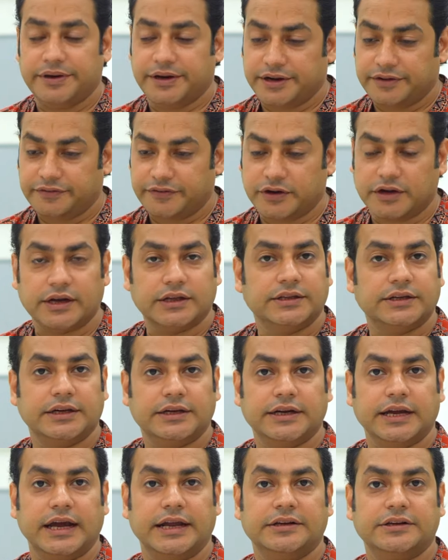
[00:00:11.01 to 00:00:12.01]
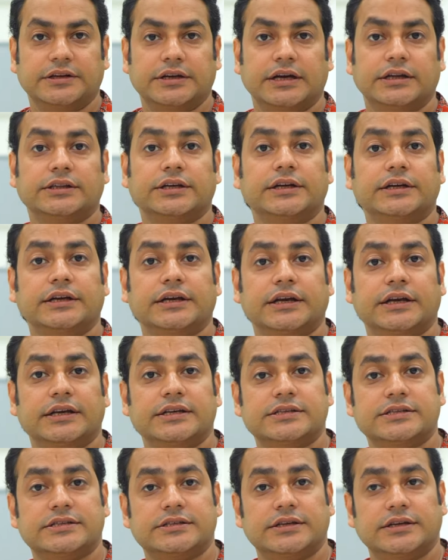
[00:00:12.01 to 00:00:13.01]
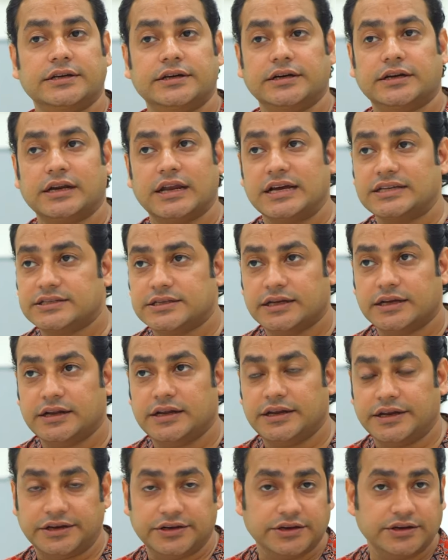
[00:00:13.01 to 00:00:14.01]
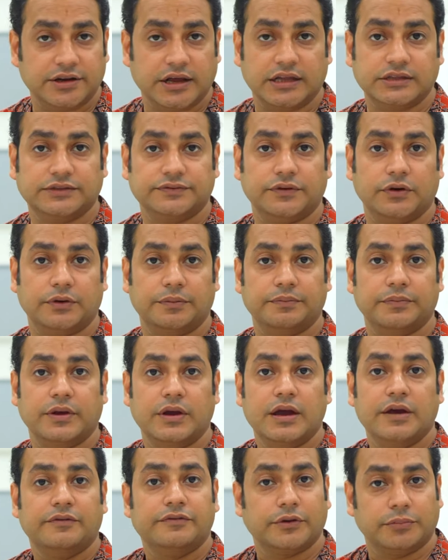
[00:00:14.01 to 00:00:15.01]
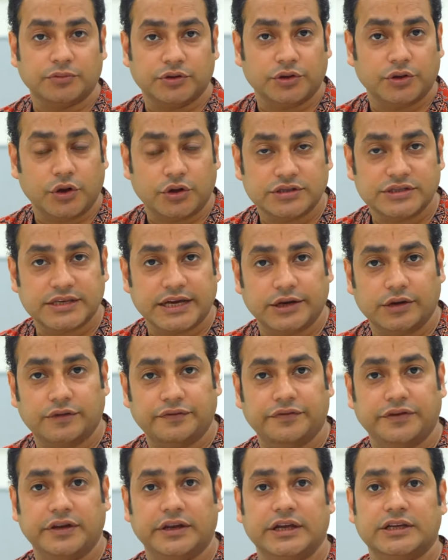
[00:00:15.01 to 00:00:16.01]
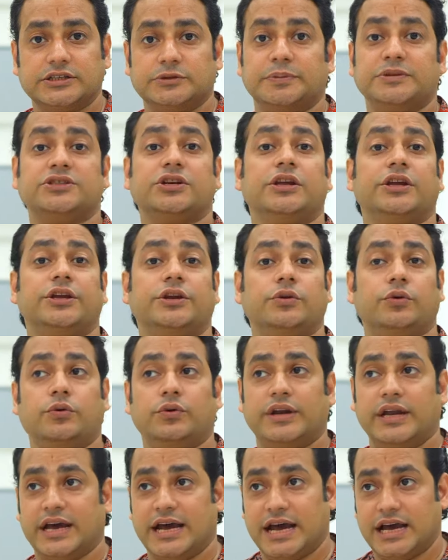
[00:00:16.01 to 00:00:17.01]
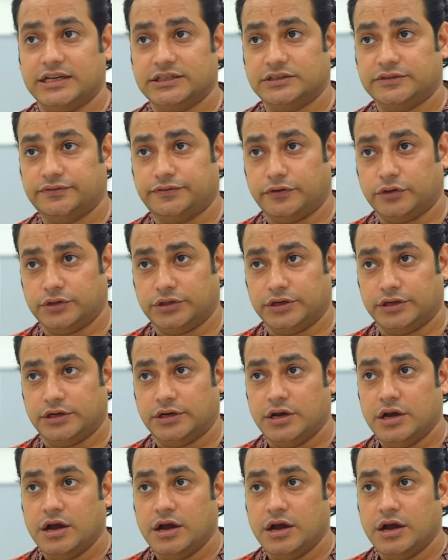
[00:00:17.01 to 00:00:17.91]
here for Kathak, and Kathak is the classical Indian dance form from the north side of India, especially known as for the